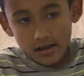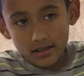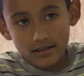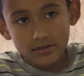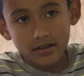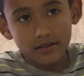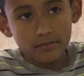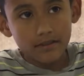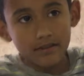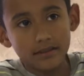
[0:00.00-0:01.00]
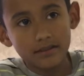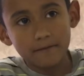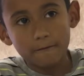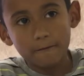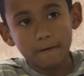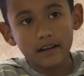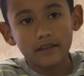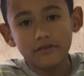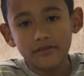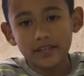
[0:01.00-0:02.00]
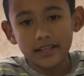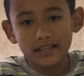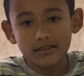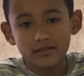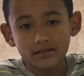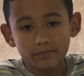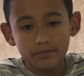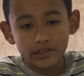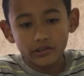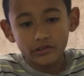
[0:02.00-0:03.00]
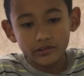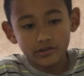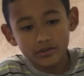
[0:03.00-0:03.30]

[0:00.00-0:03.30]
It took me 5 days to build.